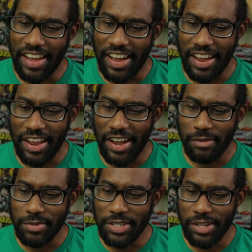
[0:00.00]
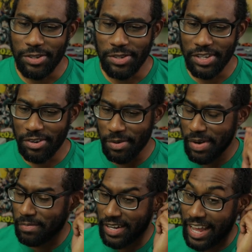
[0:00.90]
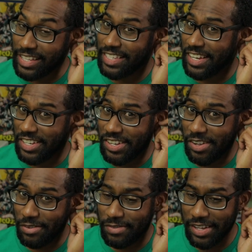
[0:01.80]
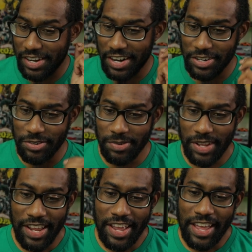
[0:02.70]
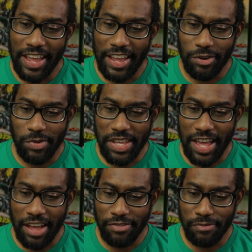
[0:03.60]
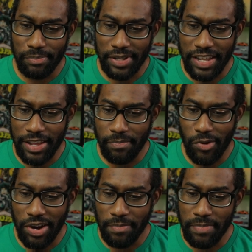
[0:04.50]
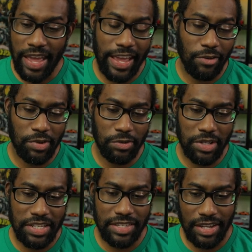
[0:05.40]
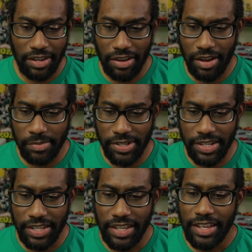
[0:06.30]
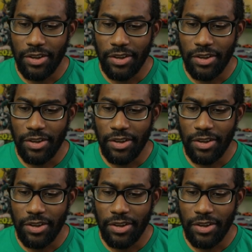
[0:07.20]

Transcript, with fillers: I absolutely remember that section of the cartoon. And we have Playboy Penguin, which is a common.